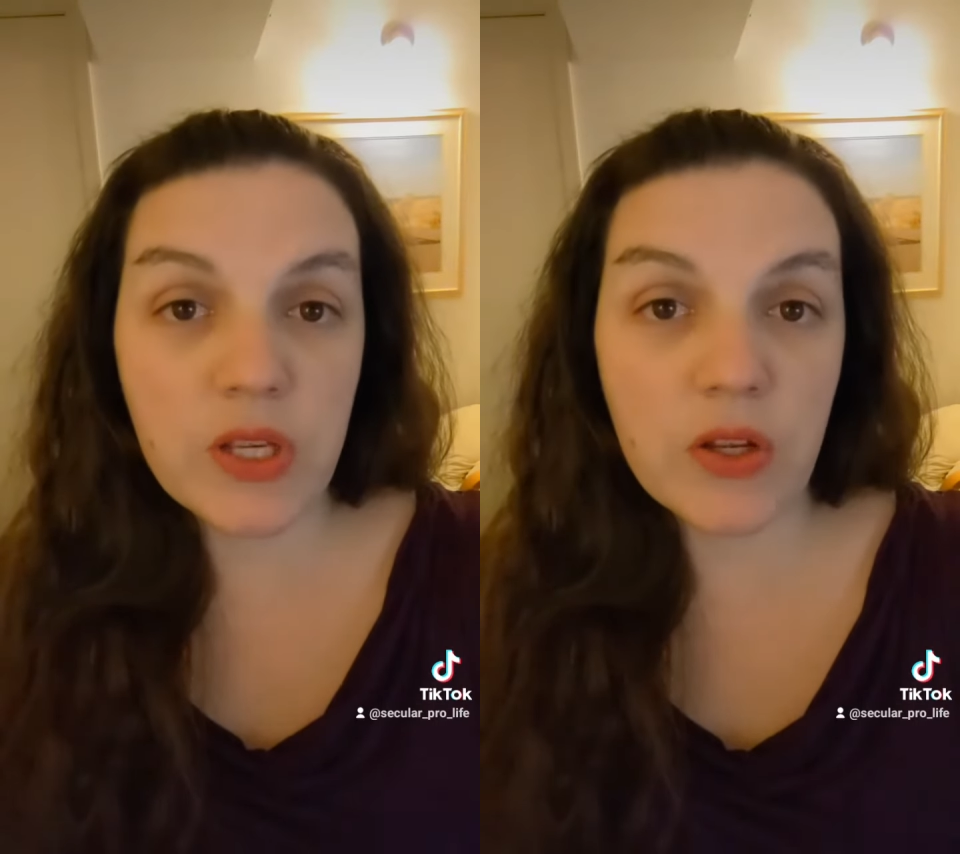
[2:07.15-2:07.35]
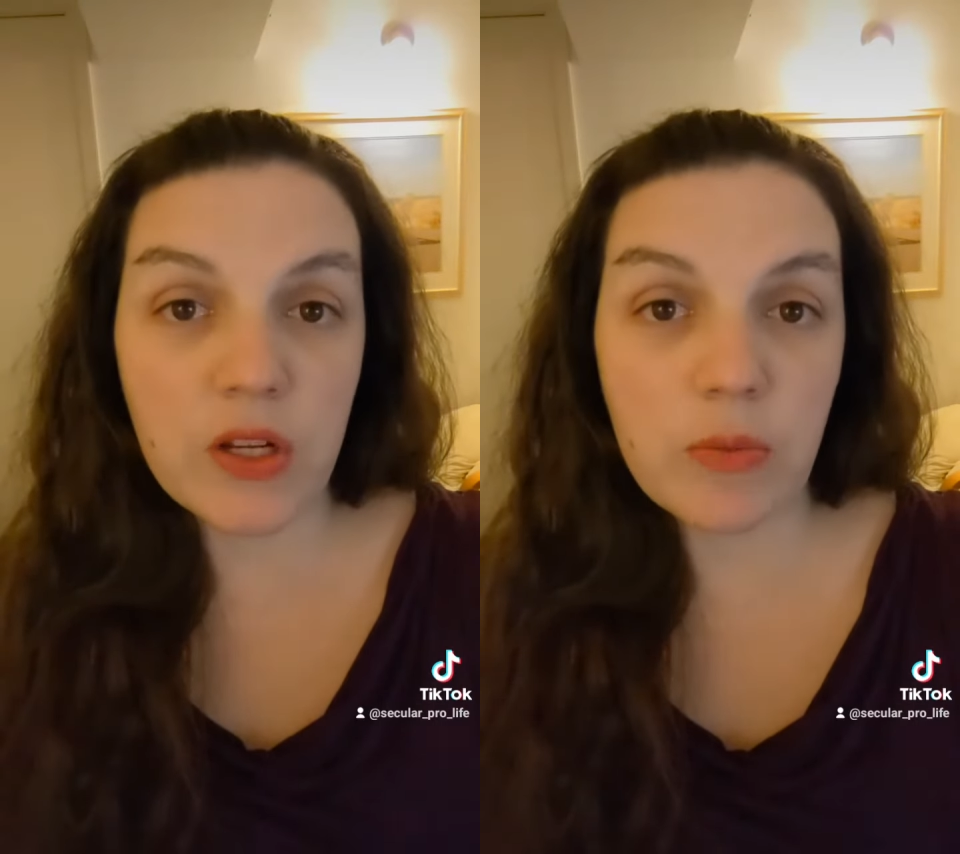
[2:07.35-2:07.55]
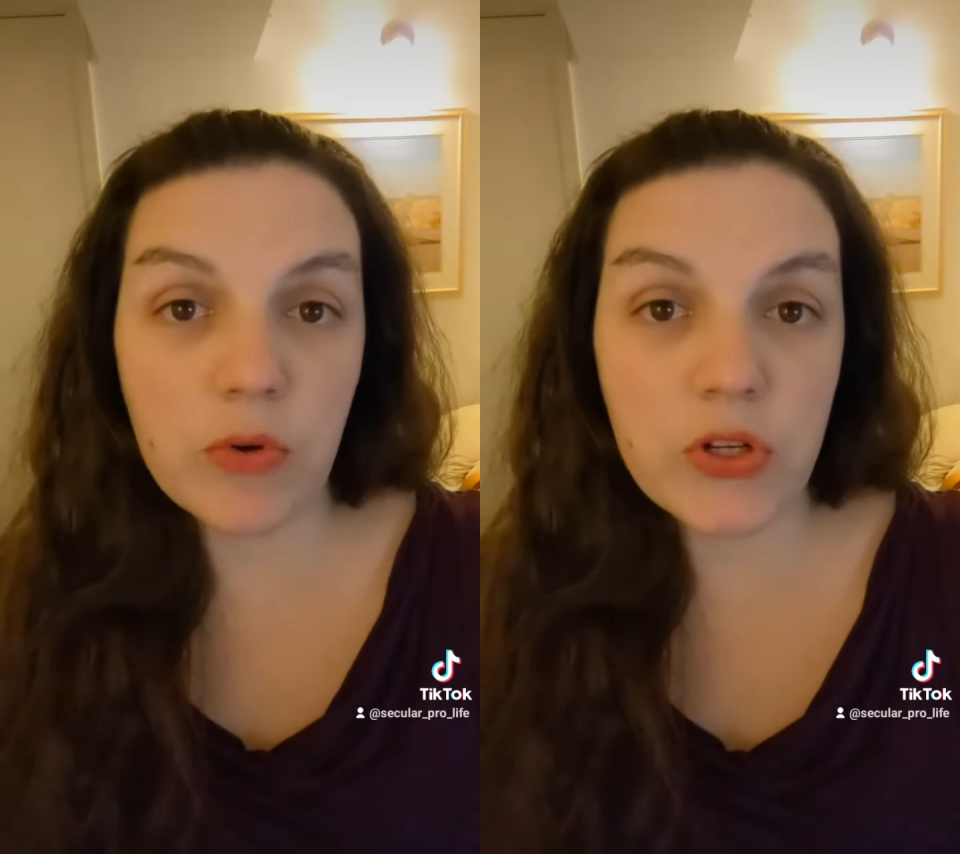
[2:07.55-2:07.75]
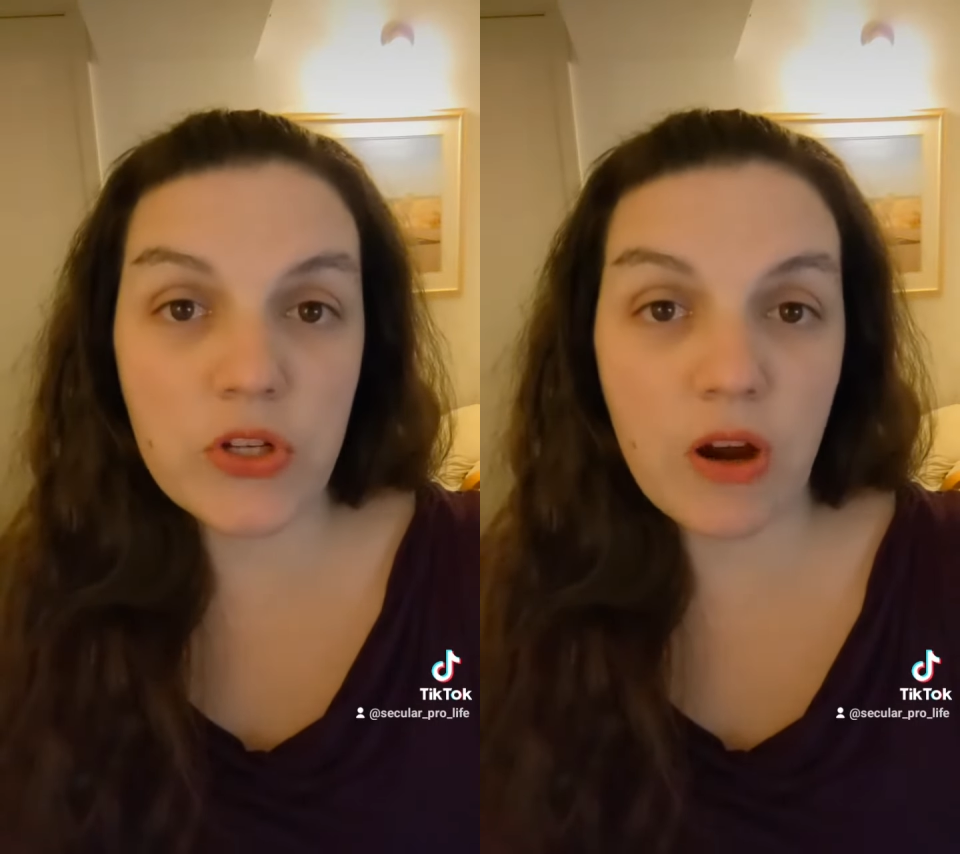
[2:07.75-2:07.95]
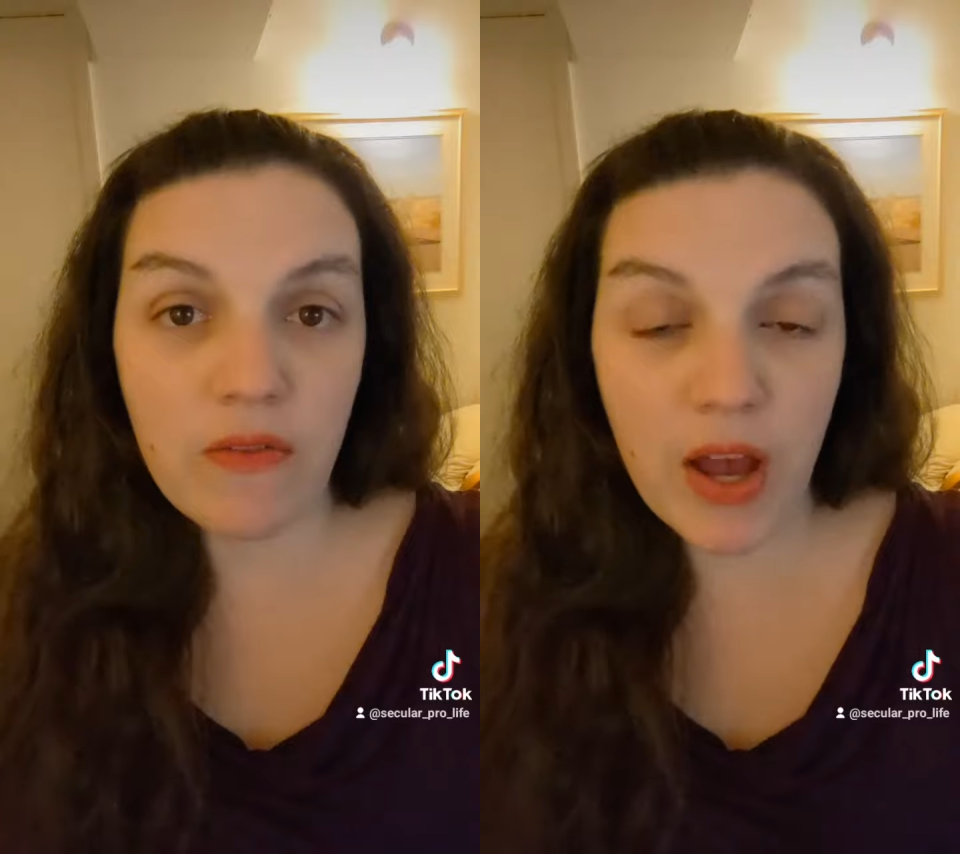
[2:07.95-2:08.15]
killed in
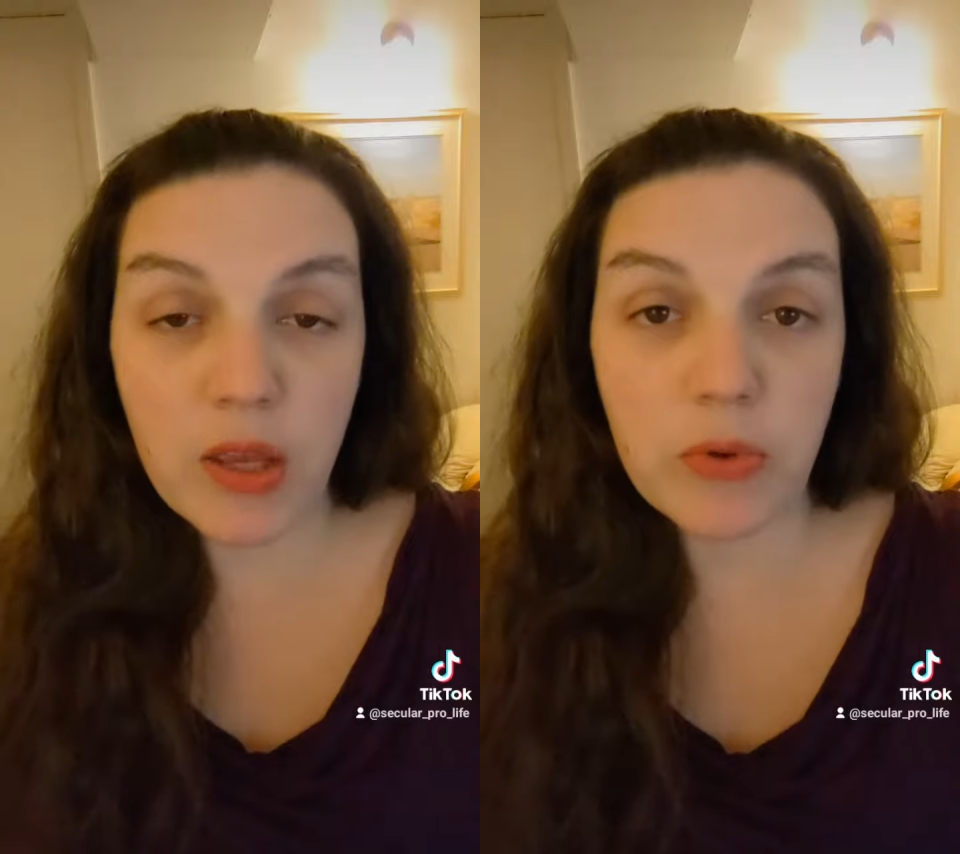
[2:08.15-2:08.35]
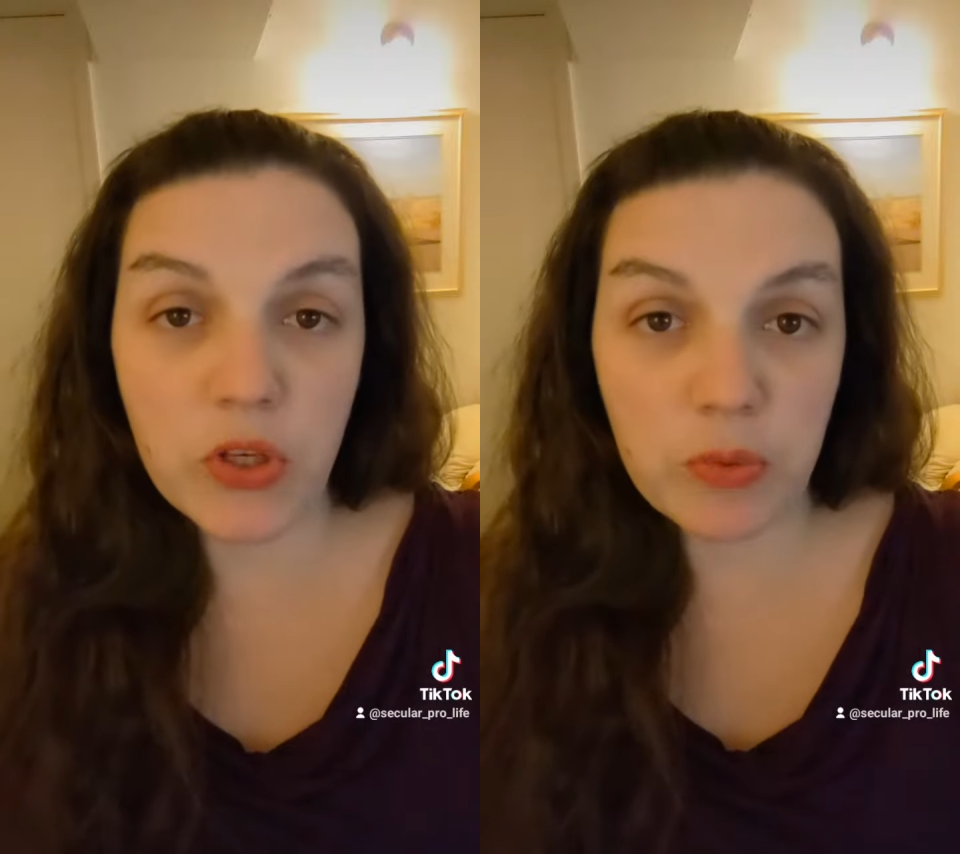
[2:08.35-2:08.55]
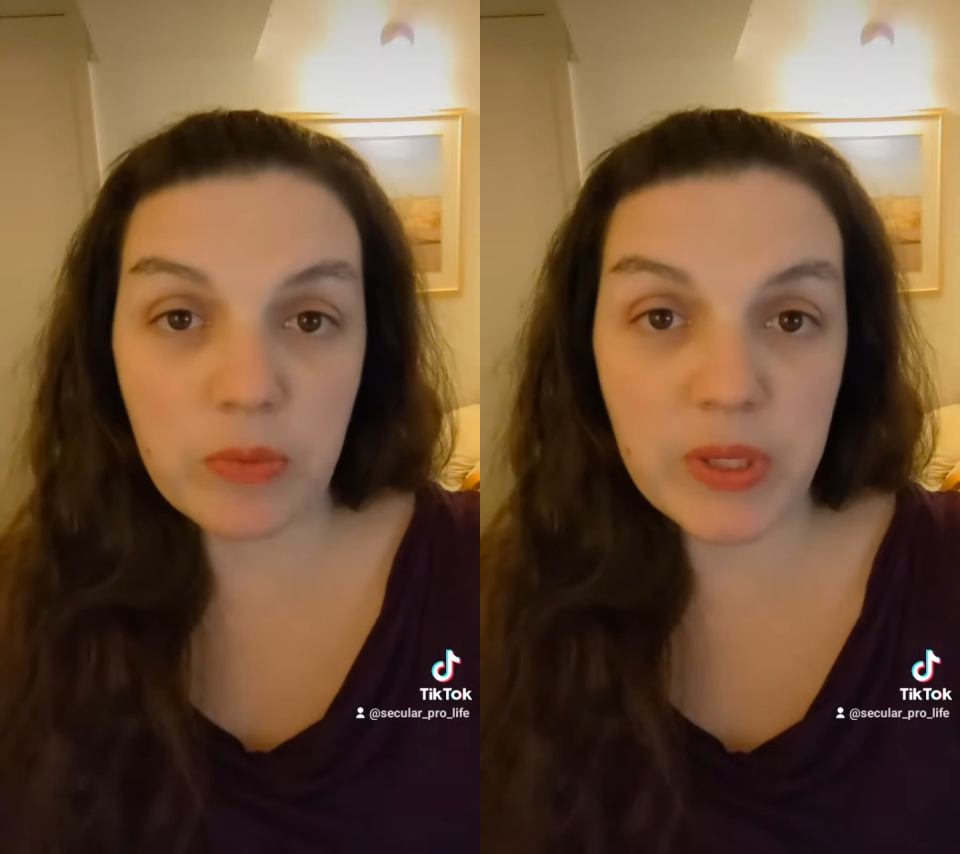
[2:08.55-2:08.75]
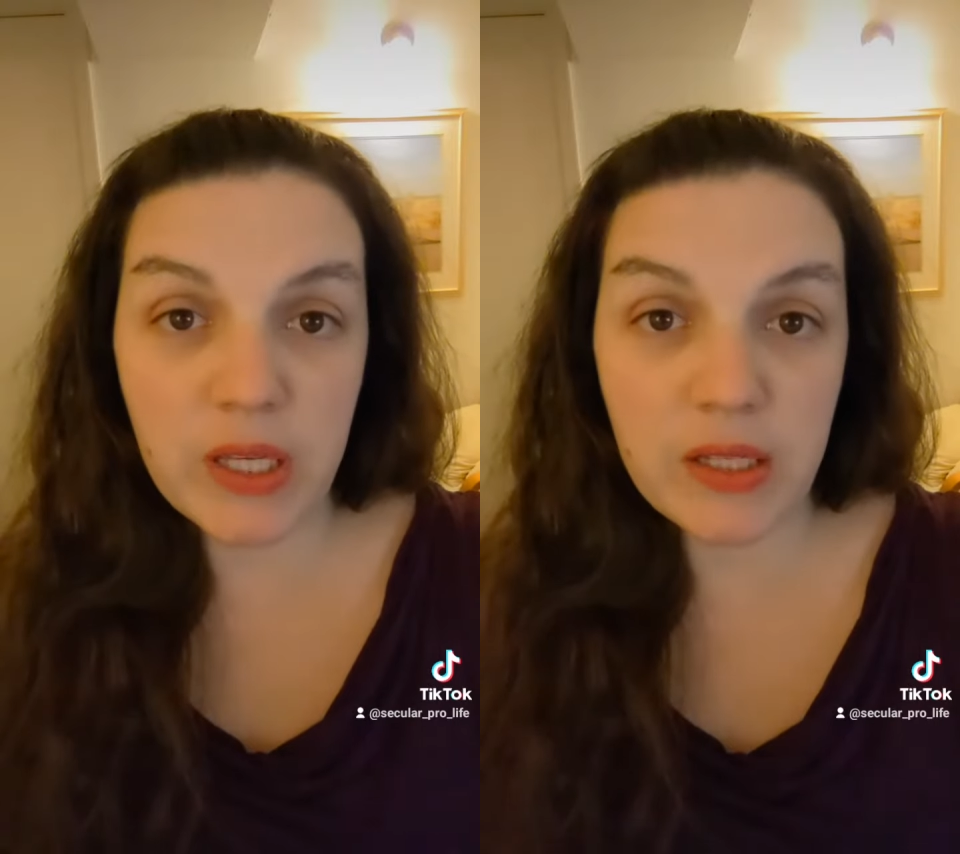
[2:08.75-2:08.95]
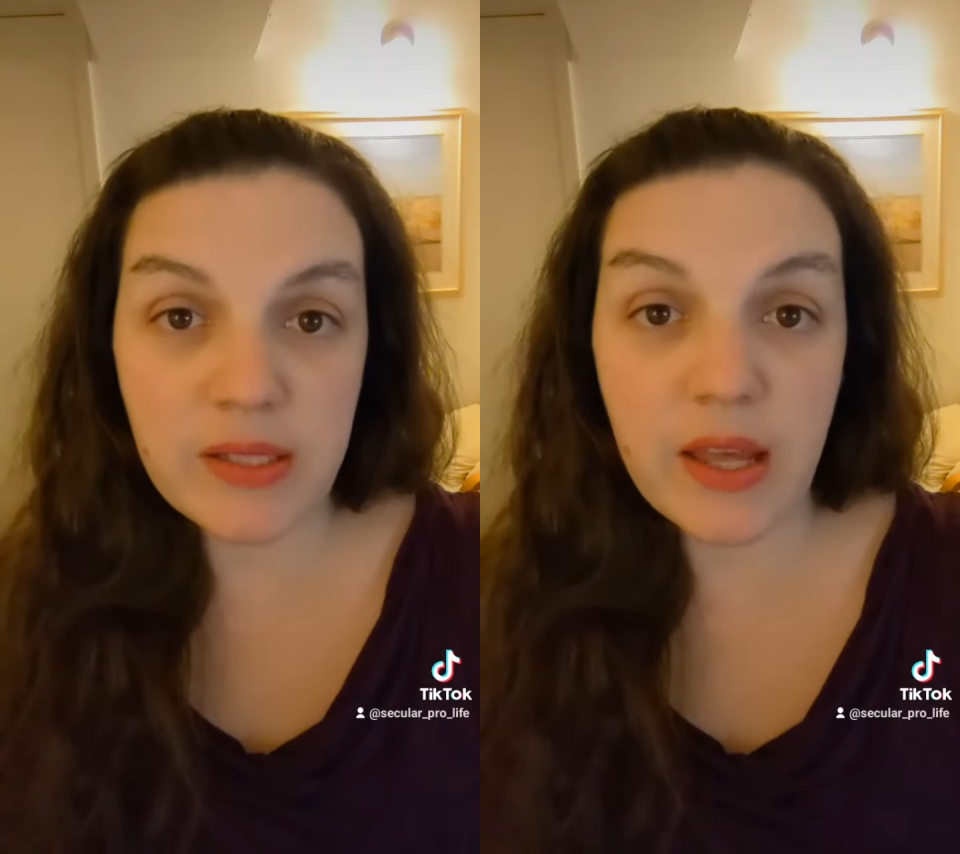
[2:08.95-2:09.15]
abortion are valuable human beings